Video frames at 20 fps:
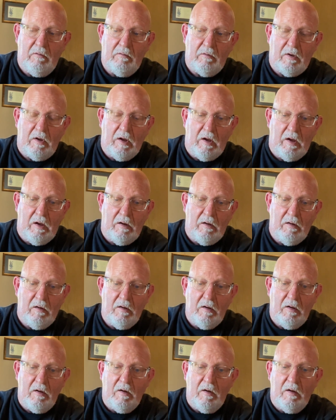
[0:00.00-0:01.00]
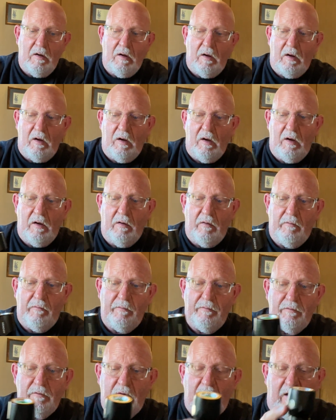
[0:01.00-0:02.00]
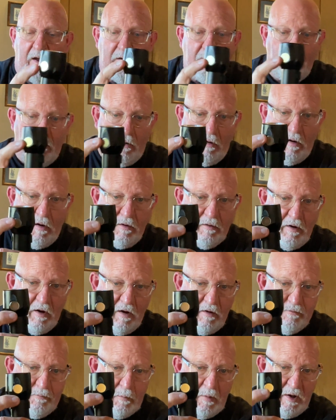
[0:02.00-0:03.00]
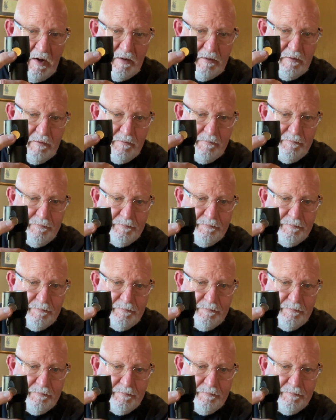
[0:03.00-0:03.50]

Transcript: Okay, you got your on-off button.